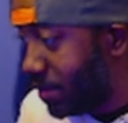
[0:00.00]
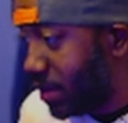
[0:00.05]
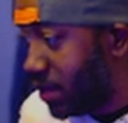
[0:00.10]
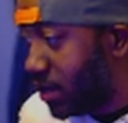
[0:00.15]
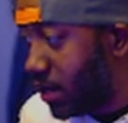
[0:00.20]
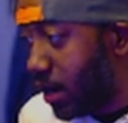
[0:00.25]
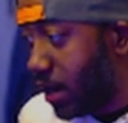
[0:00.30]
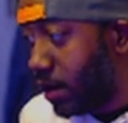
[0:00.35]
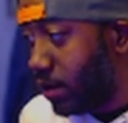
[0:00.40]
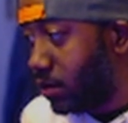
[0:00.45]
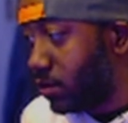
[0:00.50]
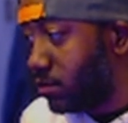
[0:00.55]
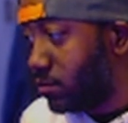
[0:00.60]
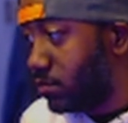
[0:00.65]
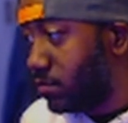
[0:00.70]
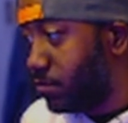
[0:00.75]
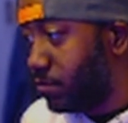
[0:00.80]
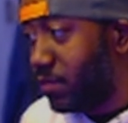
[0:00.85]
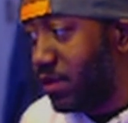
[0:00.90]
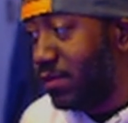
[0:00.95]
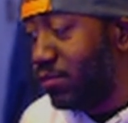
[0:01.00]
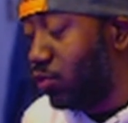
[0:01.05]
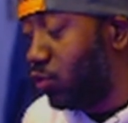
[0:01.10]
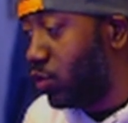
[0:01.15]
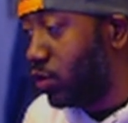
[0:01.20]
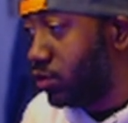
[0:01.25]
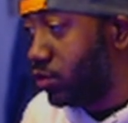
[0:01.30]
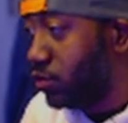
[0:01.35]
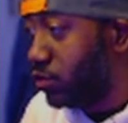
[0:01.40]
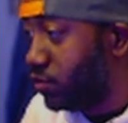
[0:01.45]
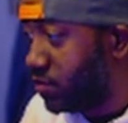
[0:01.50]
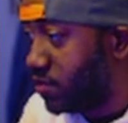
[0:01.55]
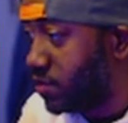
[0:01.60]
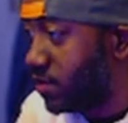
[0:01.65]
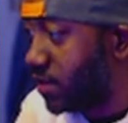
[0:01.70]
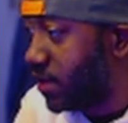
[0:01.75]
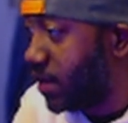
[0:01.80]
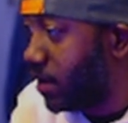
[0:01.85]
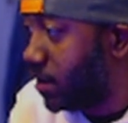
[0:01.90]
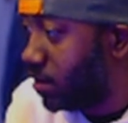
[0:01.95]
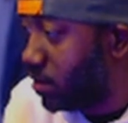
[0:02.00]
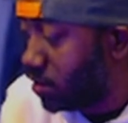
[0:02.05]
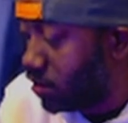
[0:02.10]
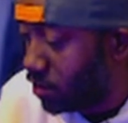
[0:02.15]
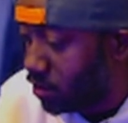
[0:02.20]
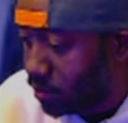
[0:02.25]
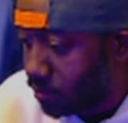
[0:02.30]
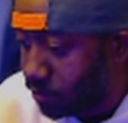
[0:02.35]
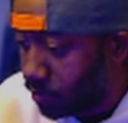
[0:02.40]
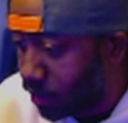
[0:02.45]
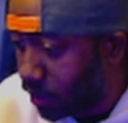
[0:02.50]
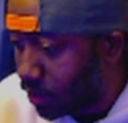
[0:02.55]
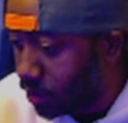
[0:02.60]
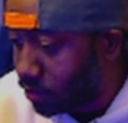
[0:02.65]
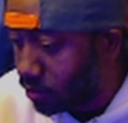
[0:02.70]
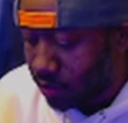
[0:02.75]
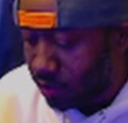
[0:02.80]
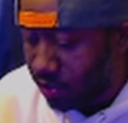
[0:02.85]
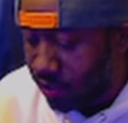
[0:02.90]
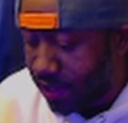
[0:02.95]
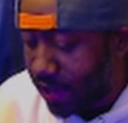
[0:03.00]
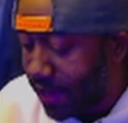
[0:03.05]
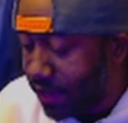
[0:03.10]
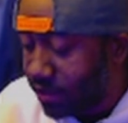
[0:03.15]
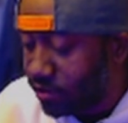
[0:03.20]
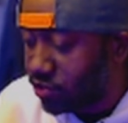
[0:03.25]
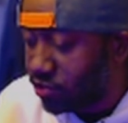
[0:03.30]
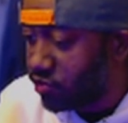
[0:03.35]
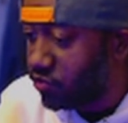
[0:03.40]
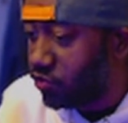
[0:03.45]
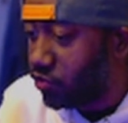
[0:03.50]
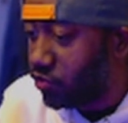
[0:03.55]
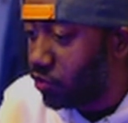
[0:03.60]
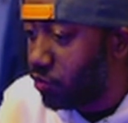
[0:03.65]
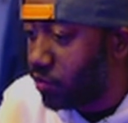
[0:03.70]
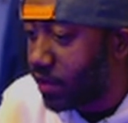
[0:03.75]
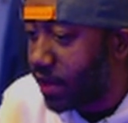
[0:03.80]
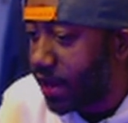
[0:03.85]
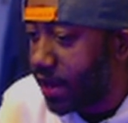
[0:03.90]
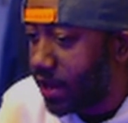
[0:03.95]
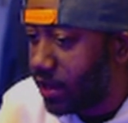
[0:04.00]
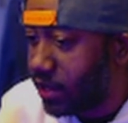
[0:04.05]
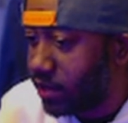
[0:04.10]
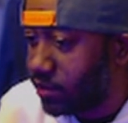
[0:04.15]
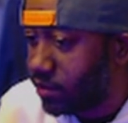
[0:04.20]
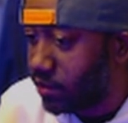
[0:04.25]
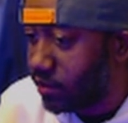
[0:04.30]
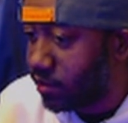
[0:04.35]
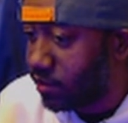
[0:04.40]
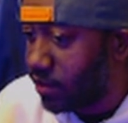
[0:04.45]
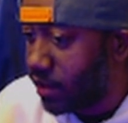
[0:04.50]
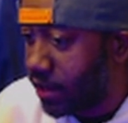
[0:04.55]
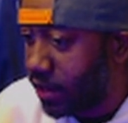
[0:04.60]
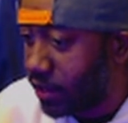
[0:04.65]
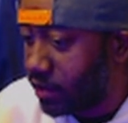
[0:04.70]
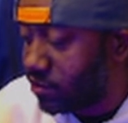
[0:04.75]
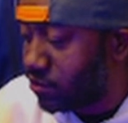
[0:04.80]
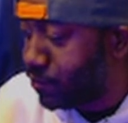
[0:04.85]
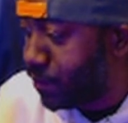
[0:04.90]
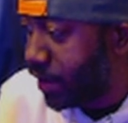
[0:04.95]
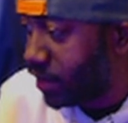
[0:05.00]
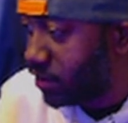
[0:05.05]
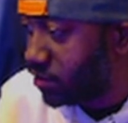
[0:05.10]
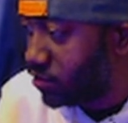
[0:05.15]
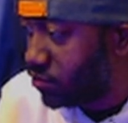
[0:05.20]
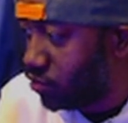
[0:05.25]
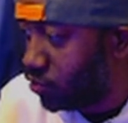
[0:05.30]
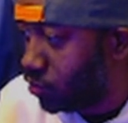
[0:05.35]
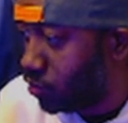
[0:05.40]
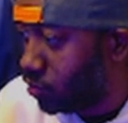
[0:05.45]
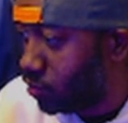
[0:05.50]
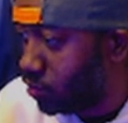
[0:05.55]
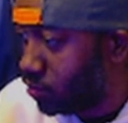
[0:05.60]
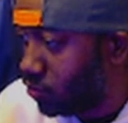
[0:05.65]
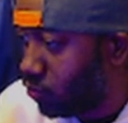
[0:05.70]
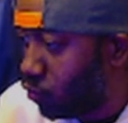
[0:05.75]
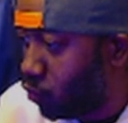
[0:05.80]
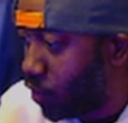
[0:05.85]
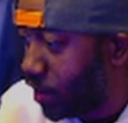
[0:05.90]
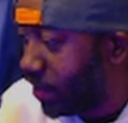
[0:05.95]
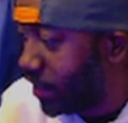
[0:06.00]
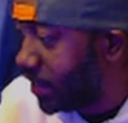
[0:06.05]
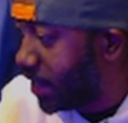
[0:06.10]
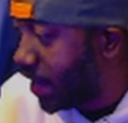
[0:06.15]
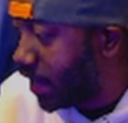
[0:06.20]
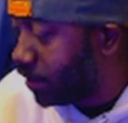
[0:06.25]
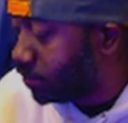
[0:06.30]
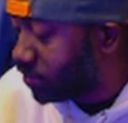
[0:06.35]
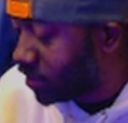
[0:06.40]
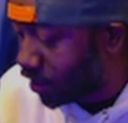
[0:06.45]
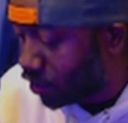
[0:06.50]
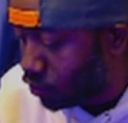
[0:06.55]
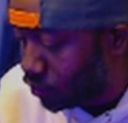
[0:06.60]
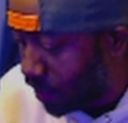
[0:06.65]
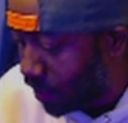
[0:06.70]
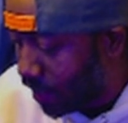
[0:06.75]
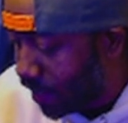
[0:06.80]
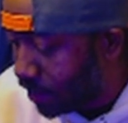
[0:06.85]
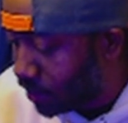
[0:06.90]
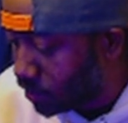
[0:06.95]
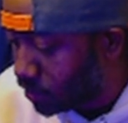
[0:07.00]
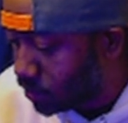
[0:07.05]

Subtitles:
in iron, people would lose to that, but you can't just do that and expect to win games. Like, you can't